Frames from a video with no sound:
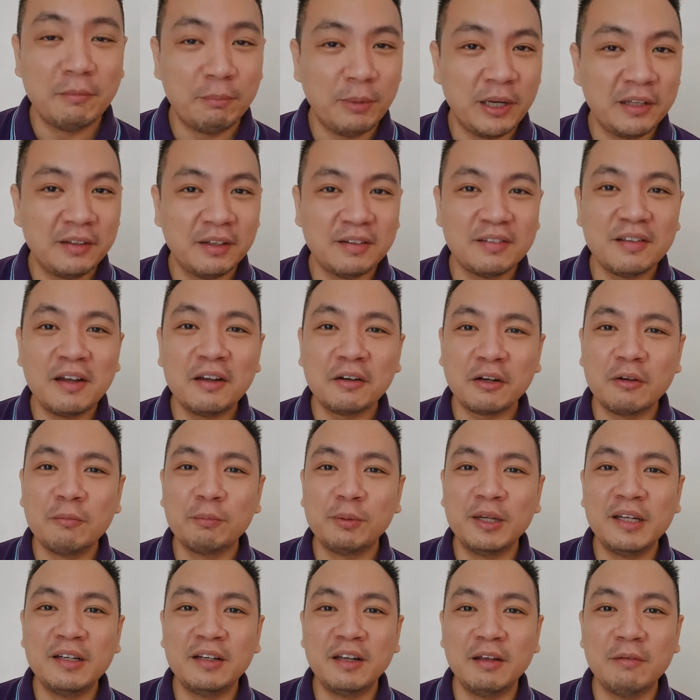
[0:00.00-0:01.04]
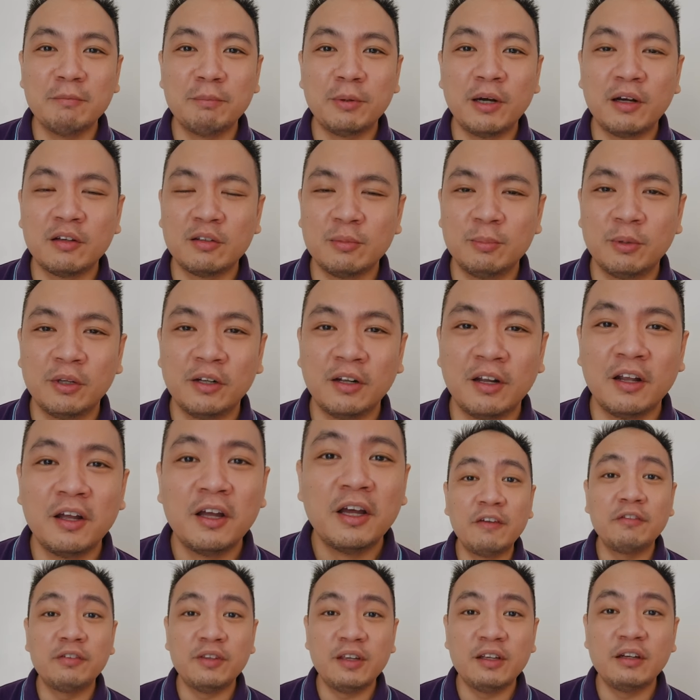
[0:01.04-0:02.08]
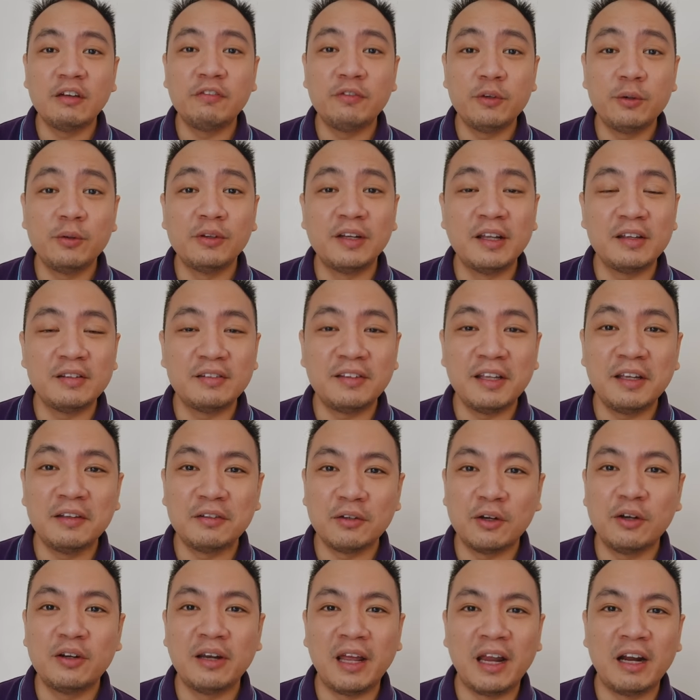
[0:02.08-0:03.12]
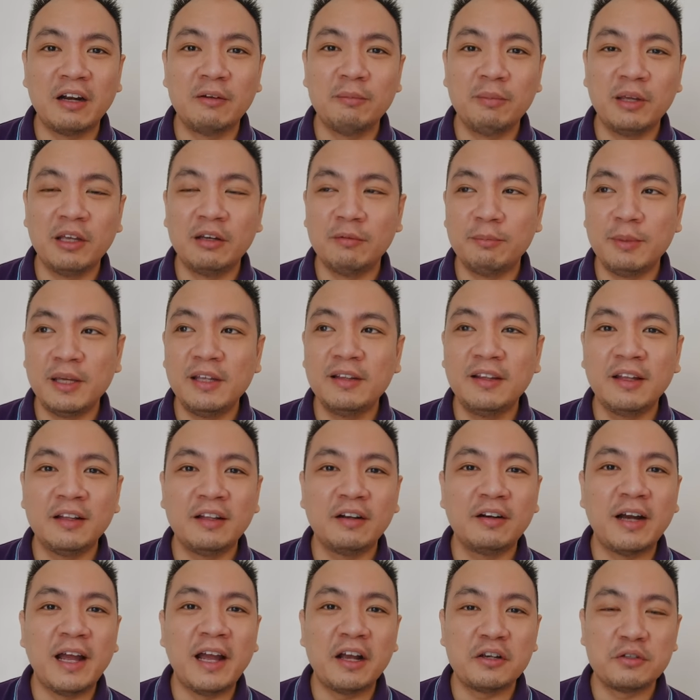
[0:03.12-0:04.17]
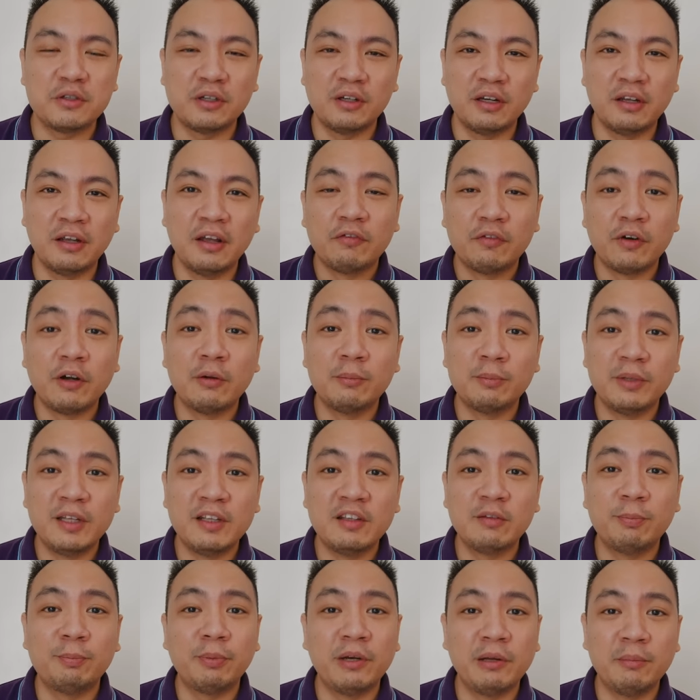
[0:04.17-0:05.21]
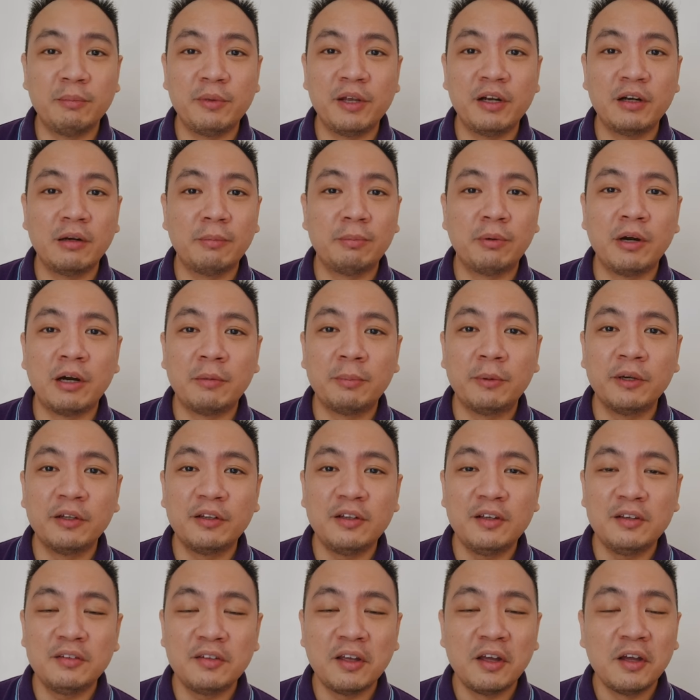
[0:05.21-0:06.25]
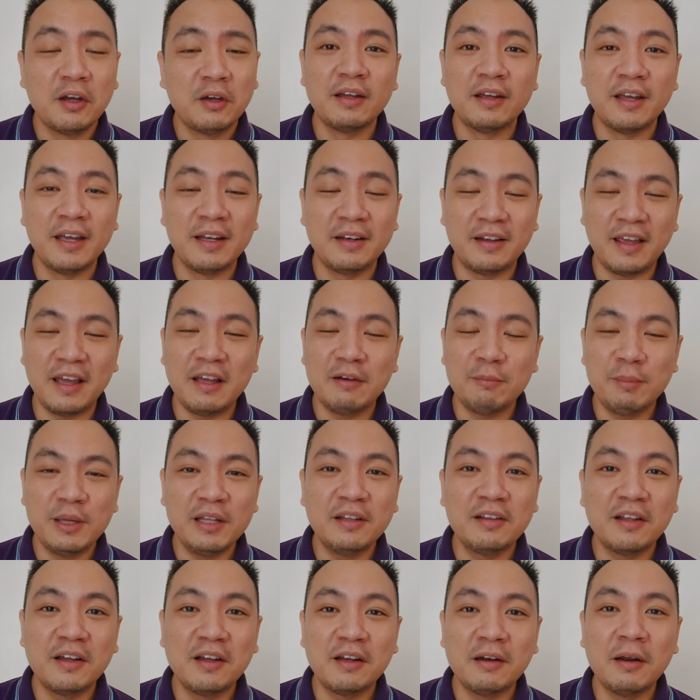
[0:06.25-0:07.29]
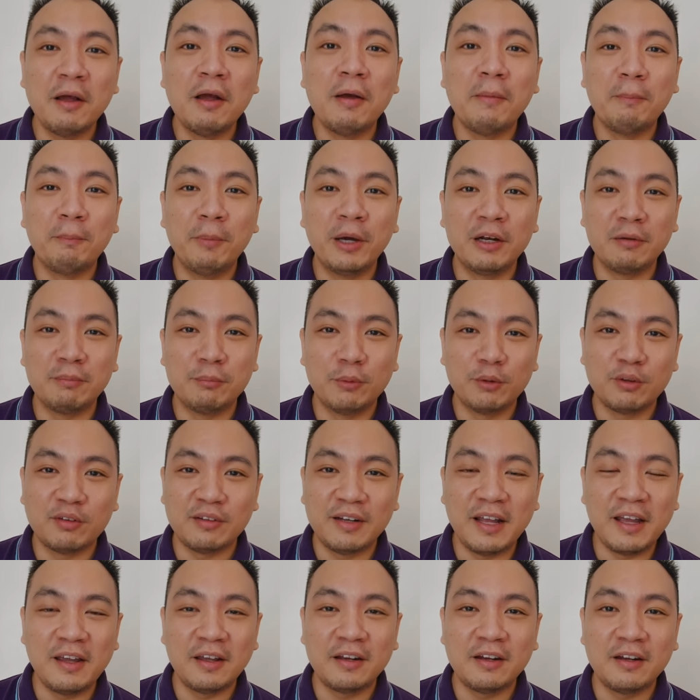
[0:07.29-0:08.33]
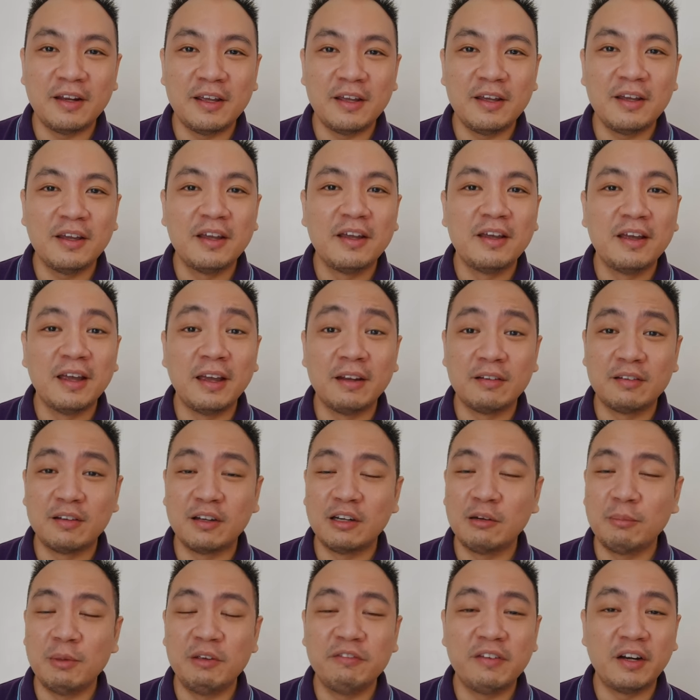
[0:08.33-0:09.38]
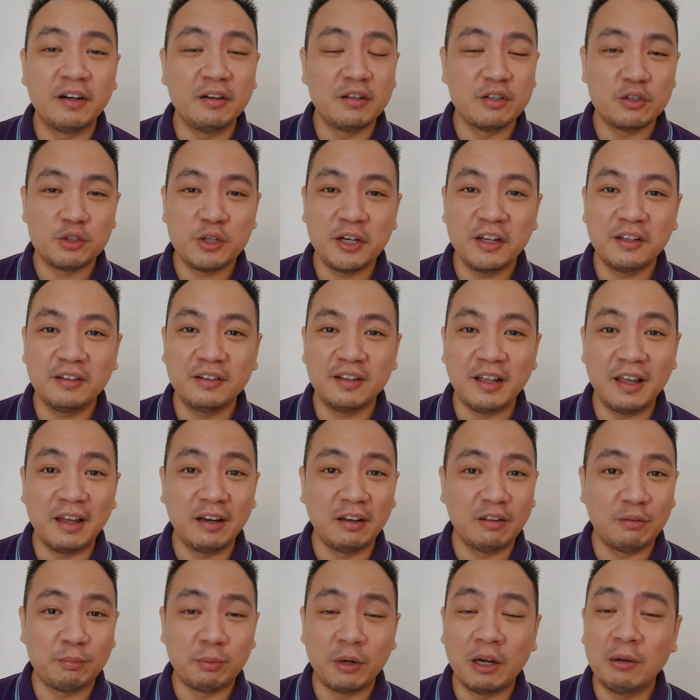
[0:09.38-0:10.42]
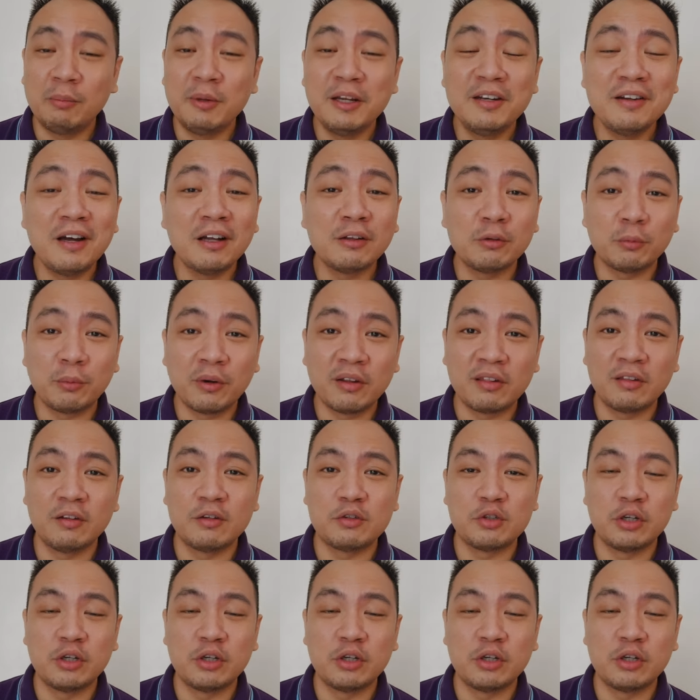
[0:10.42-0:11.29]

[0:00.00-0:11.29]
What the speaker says: But it's not completely impossible. I've seen a few listings on Airbnb that are actually from these premier properties. It can be done, but most likely it's gonna be very strict and it's probably not worth the